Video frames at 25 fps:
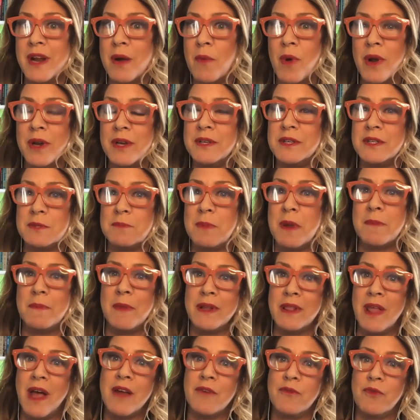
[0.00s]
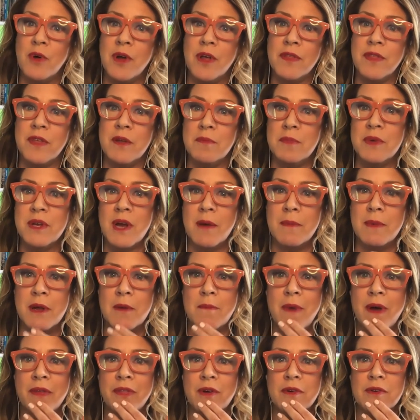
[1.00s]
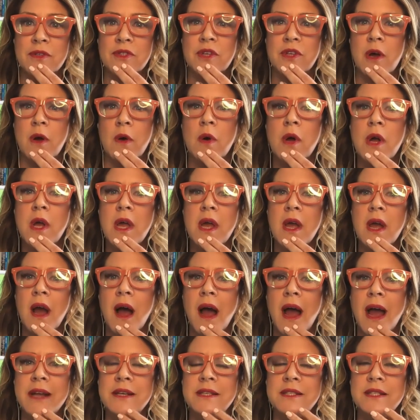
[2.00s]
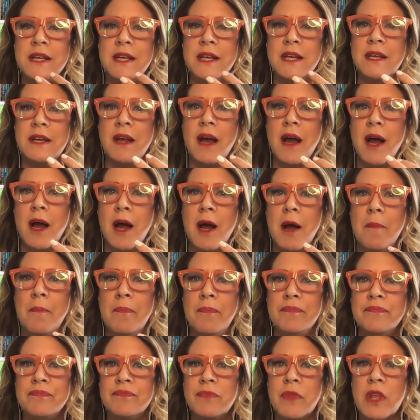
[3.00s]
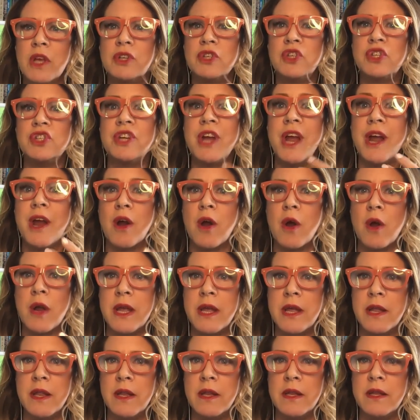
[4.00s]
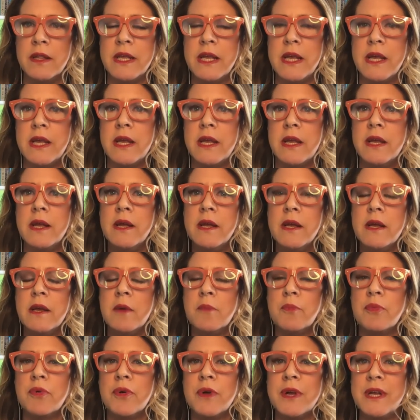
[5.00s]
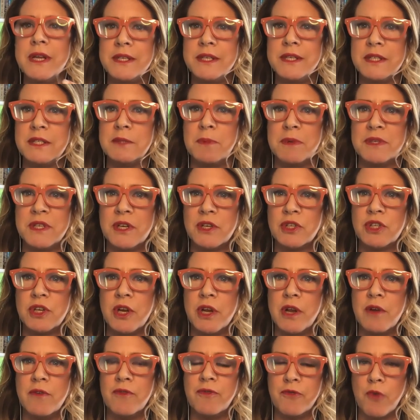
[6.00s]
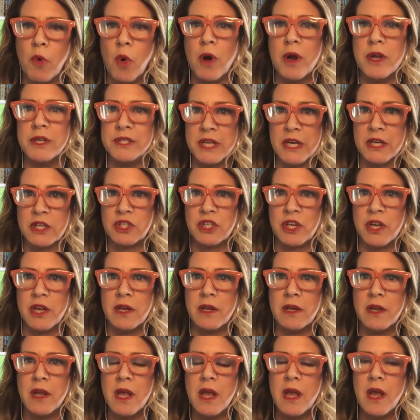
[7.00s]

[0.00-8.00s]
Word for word: I wanted to spend my life with and becoming a mother. So I did um, share in the predisposition for addiction.